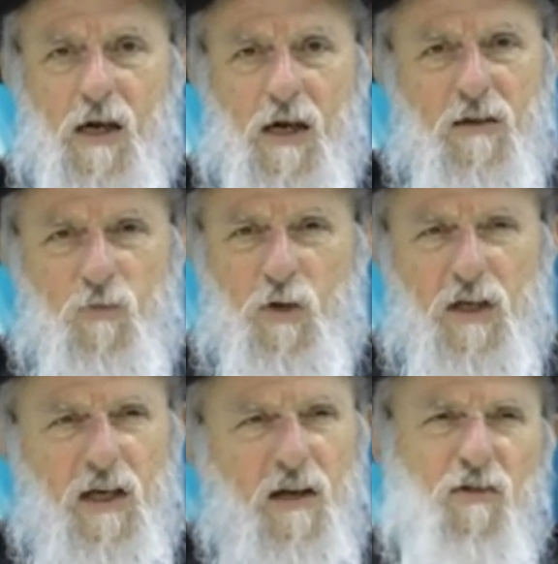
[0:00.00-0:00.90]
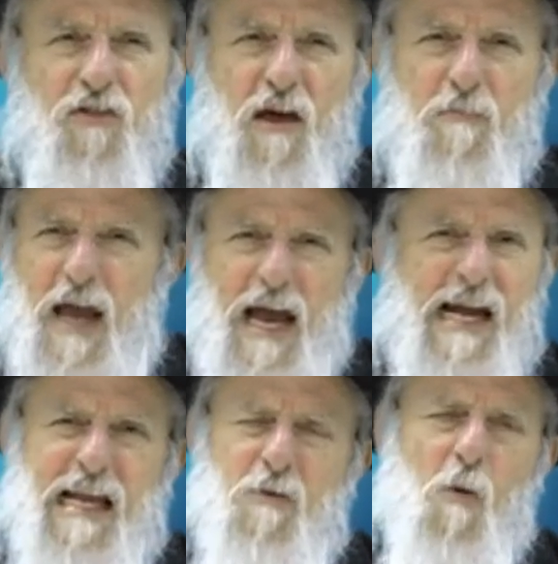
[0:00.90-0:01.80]
and we kill them
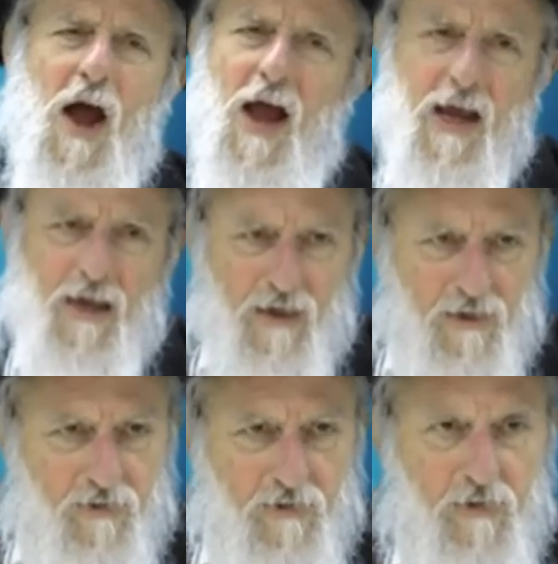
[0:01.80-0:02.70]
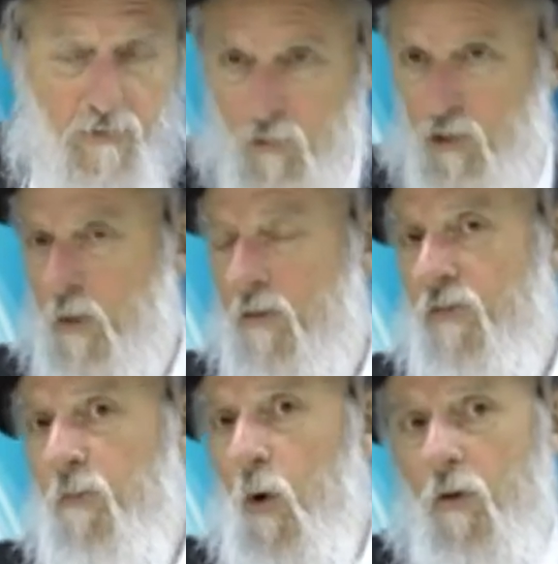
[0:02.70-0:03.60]
anyway because we have
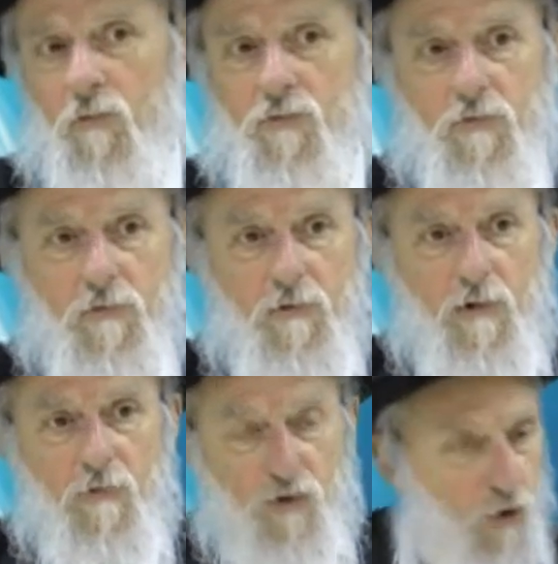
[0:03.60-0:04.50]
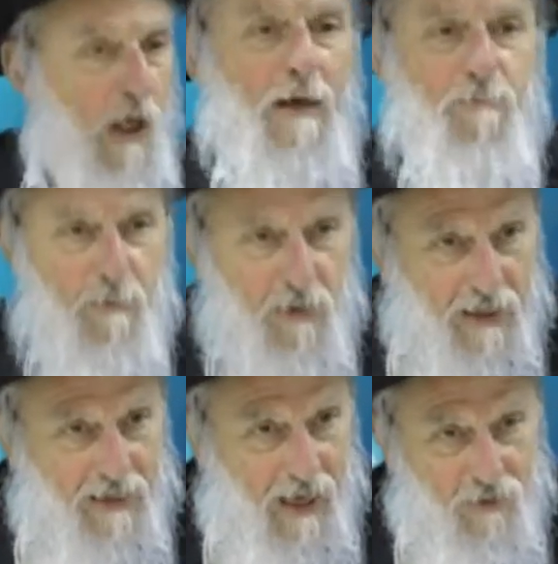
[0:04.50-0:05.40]
different morals. You like people
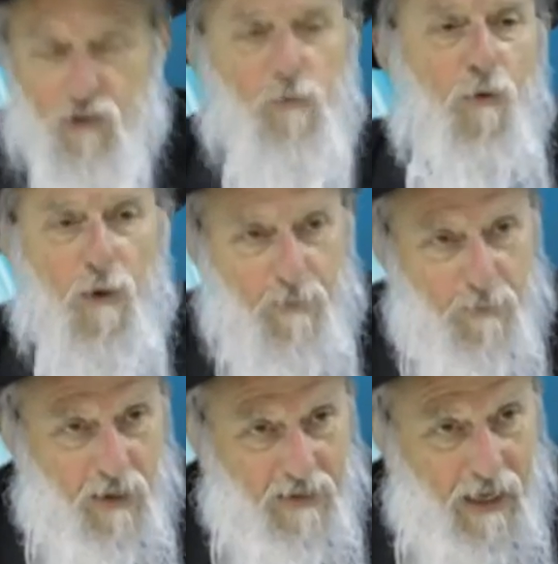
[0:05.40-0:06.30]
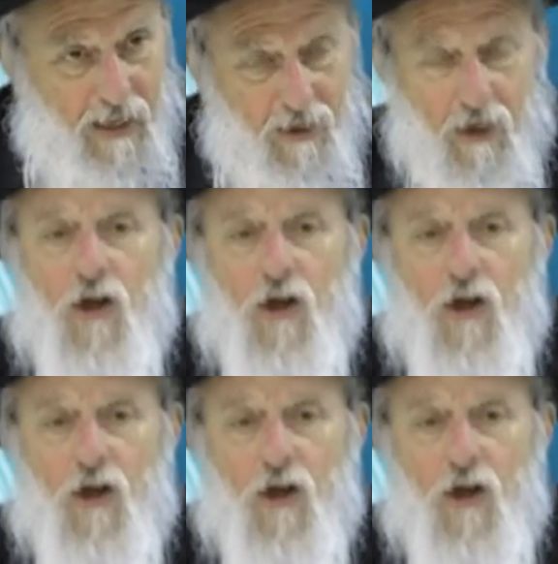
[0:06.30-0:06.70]
like that, you support people like that,